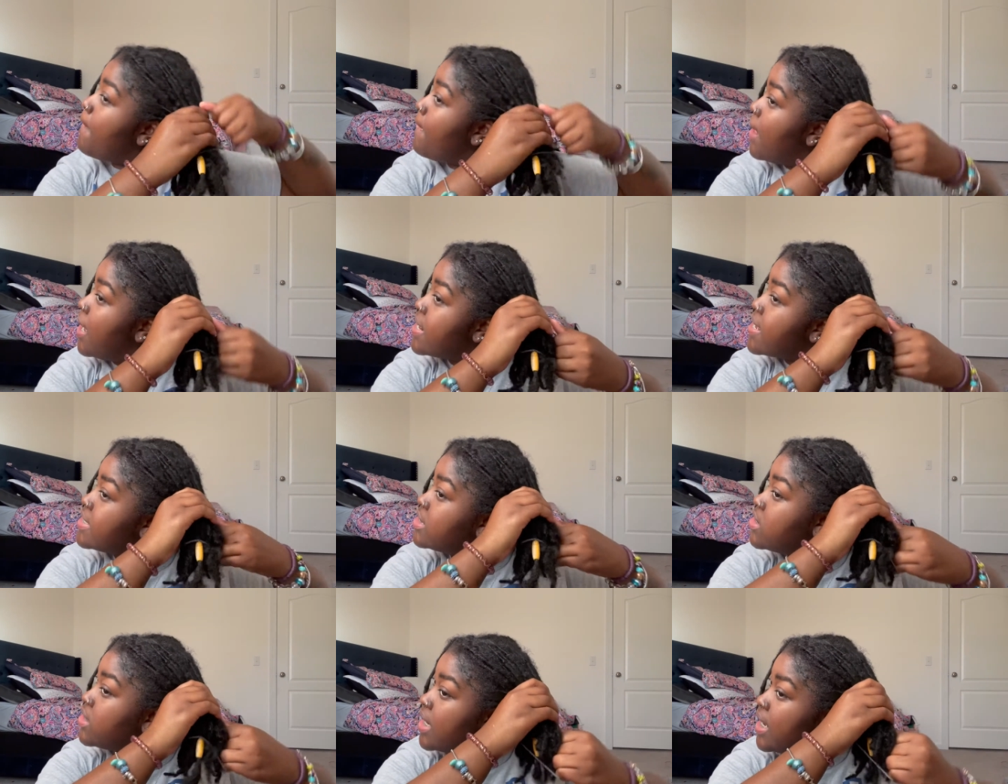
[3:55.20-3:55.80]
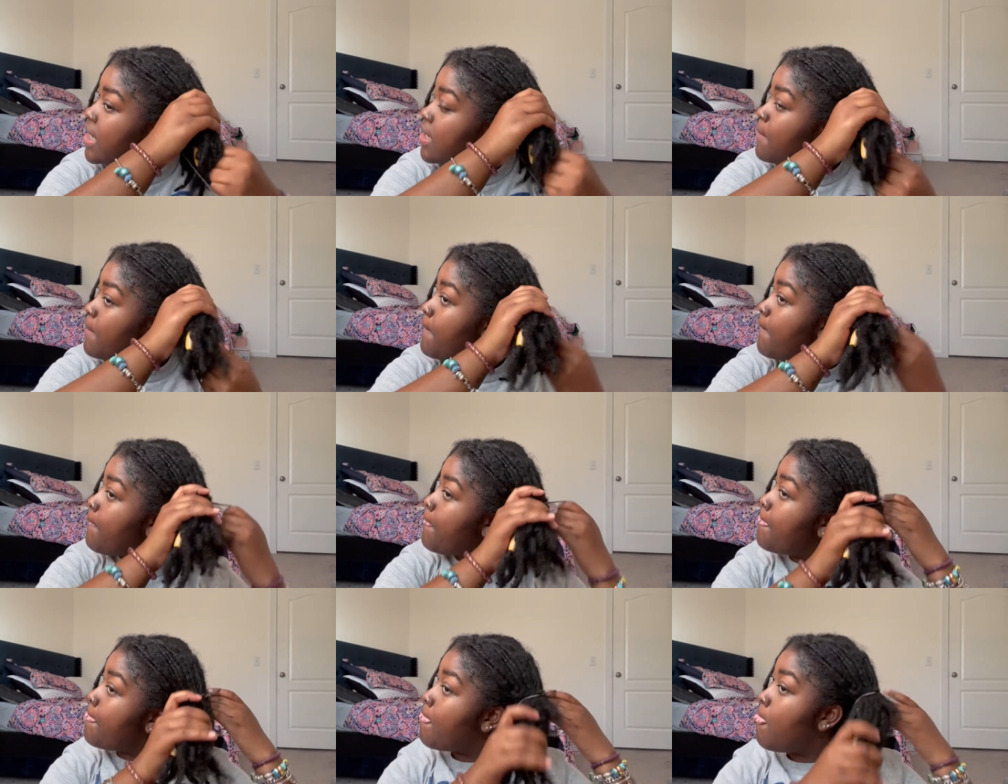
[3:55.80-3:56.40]
like yesterday,
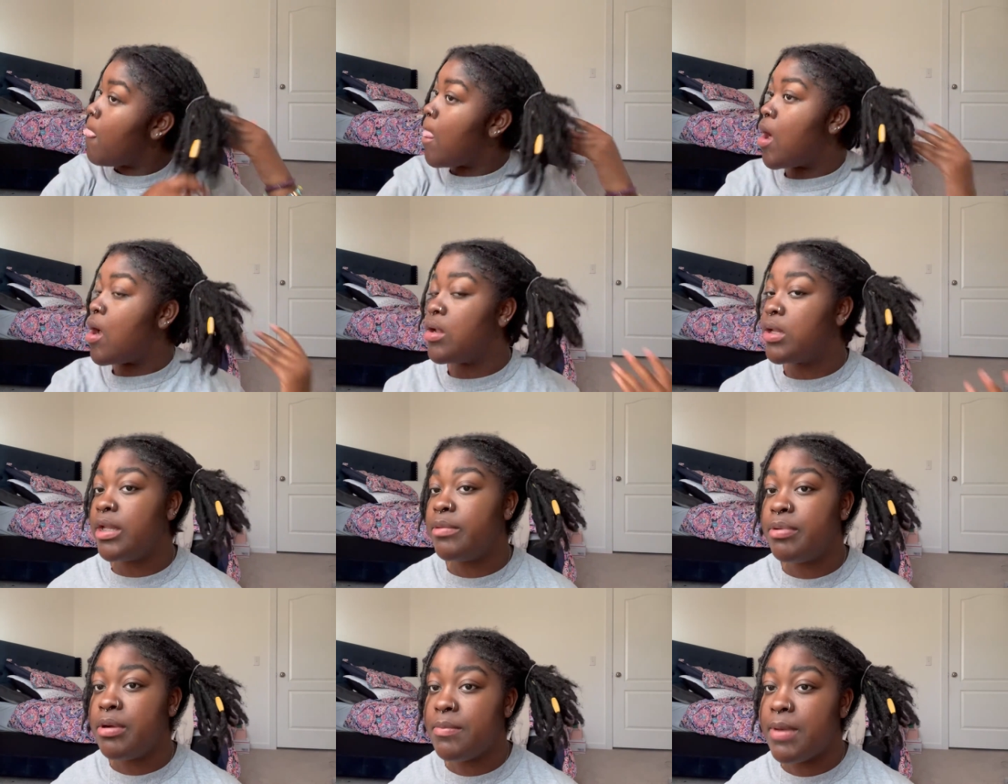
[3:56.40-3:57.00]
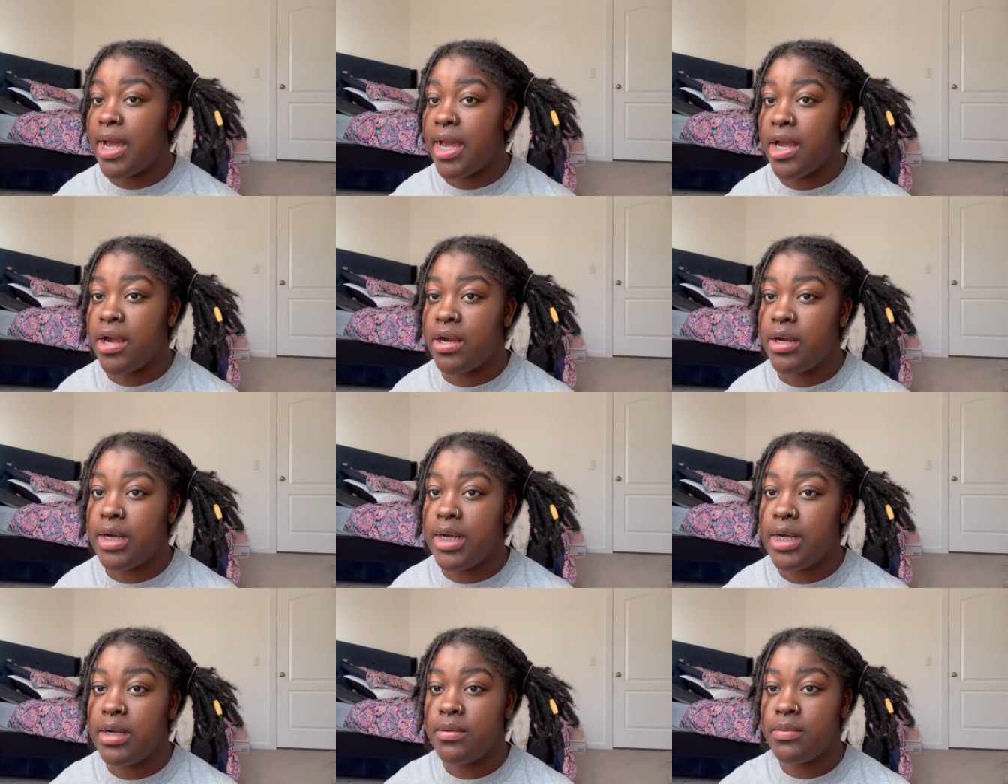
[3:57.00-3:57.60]
I only put my hair
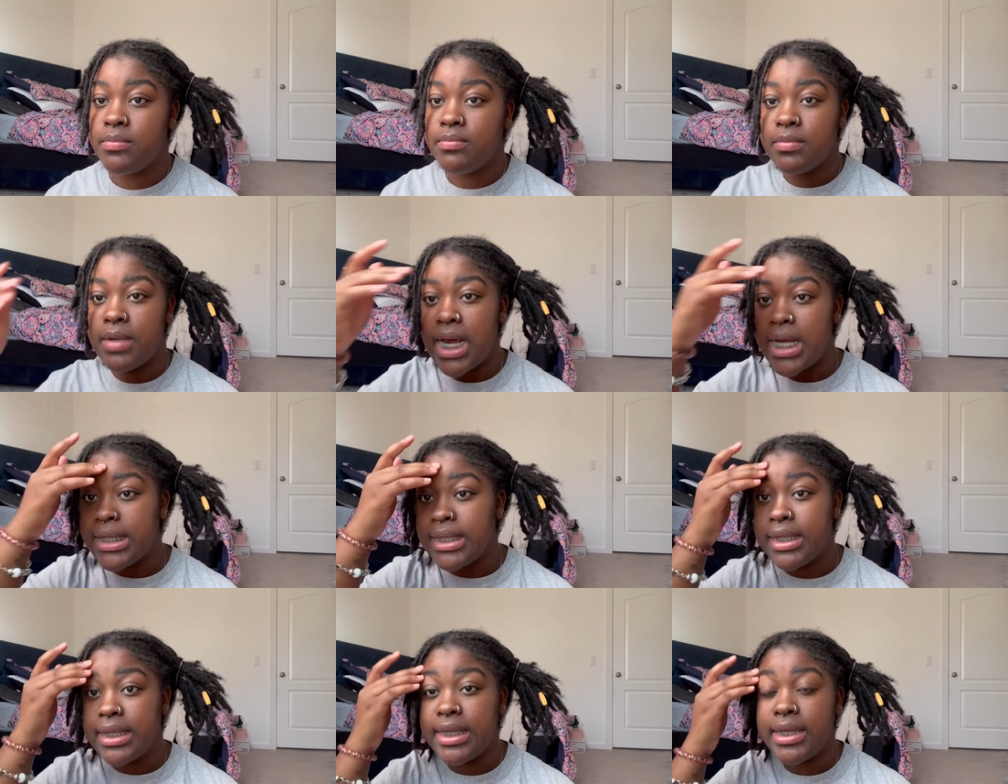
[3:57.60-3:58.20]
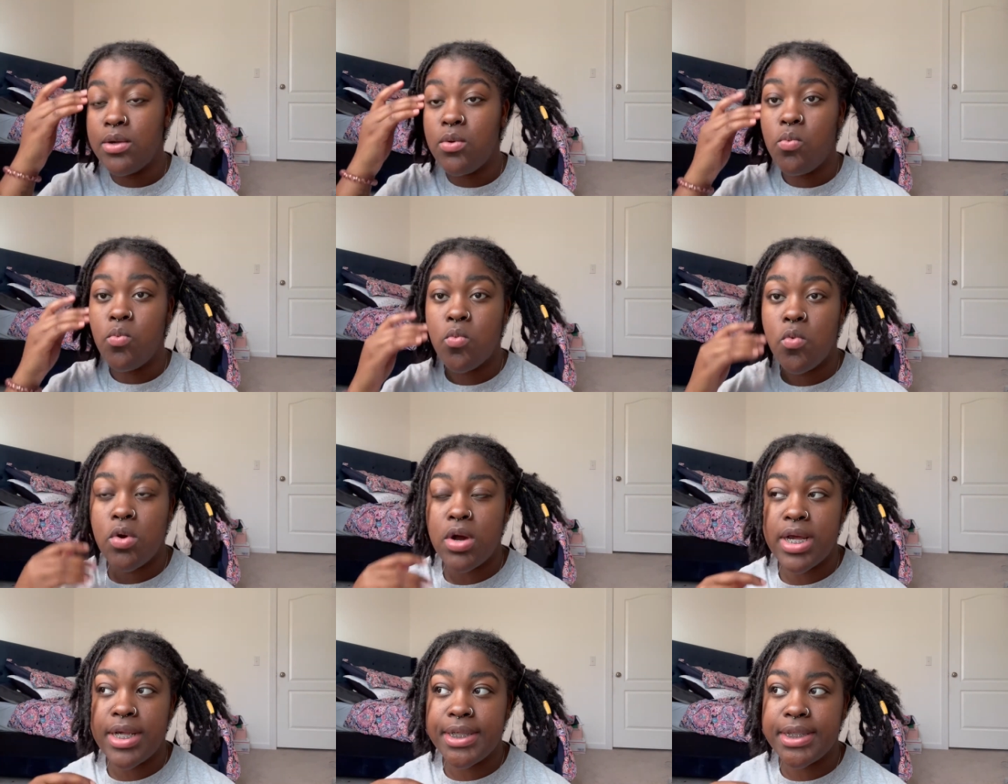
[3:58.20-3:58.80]
up. I did it
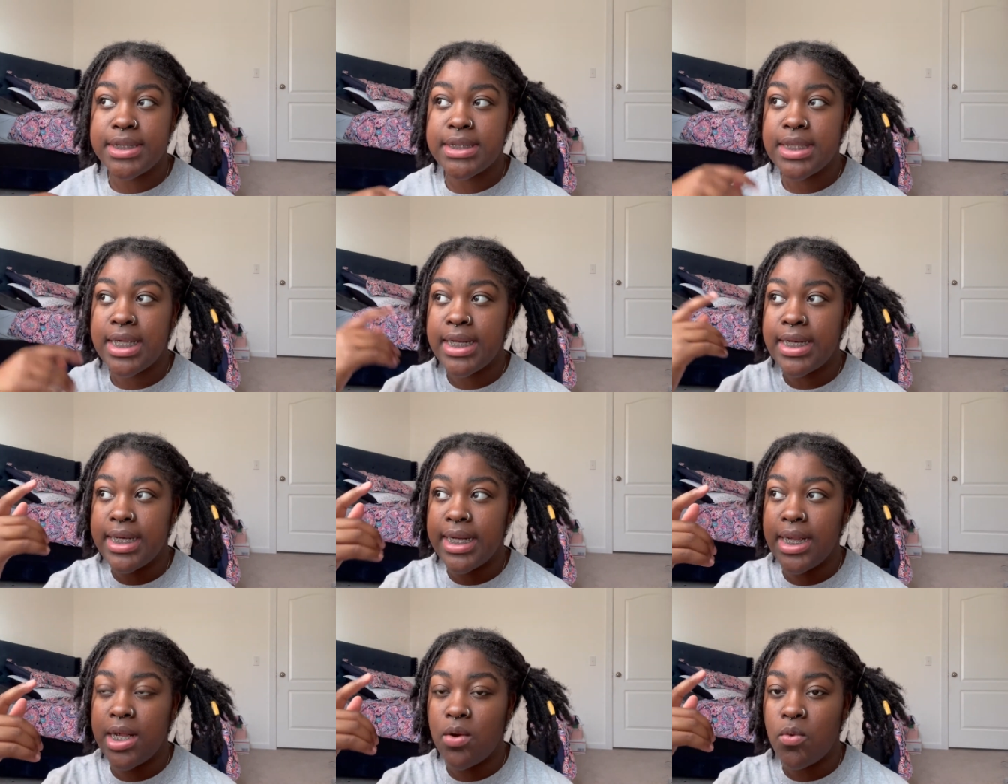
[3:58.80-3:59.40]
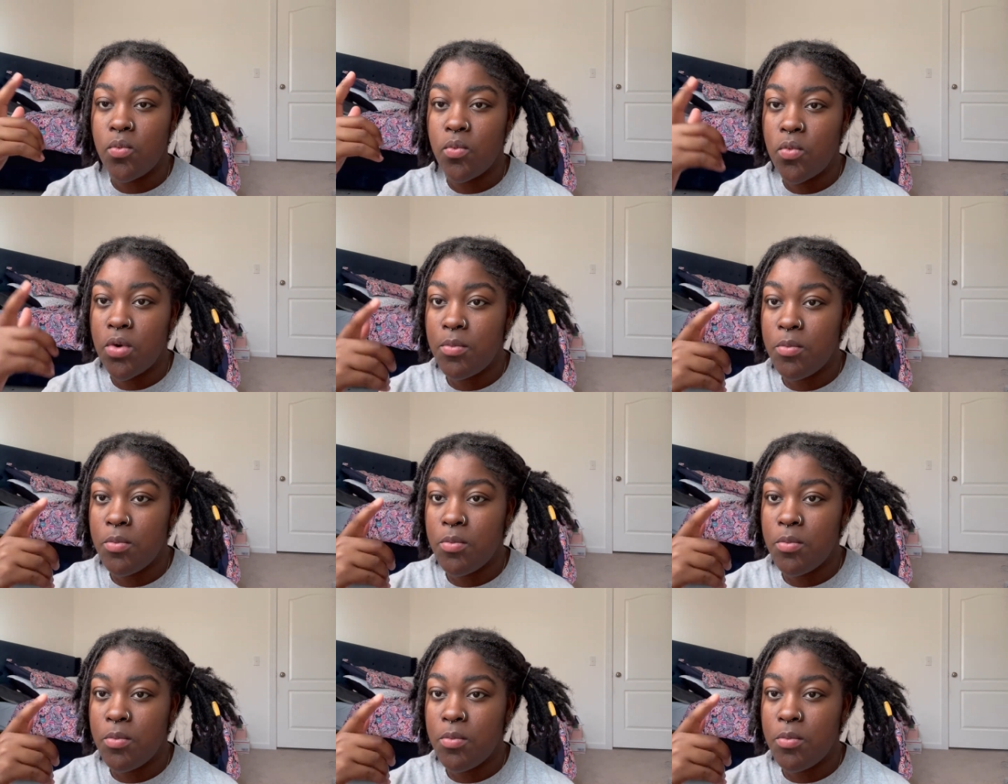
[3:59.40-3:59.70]
once and then one